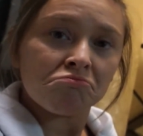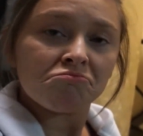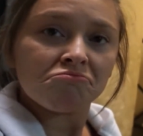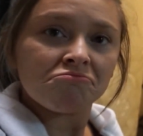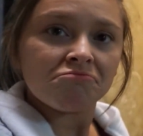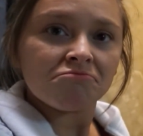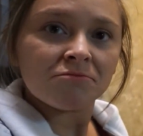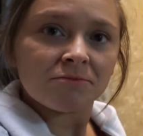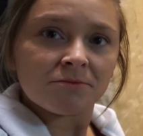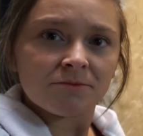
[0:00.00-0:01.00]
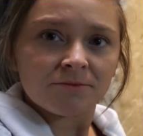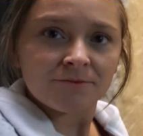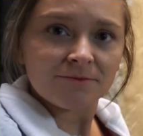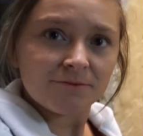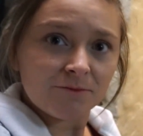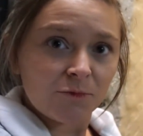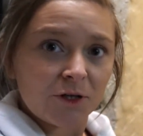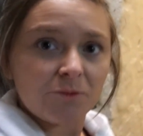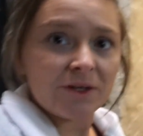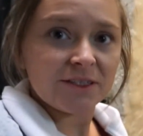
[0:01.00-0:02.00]
We're gonna miss you, Joe. We're
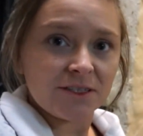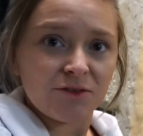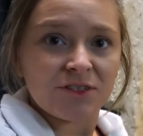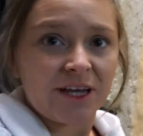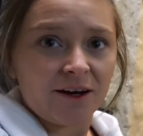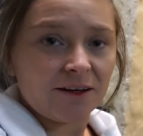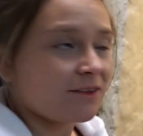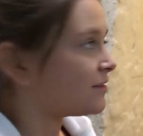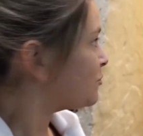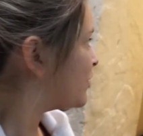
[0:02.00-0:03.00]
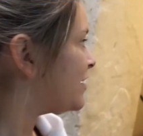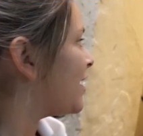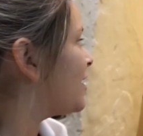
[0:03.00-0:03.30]
gonna miss you scaring oh, the pee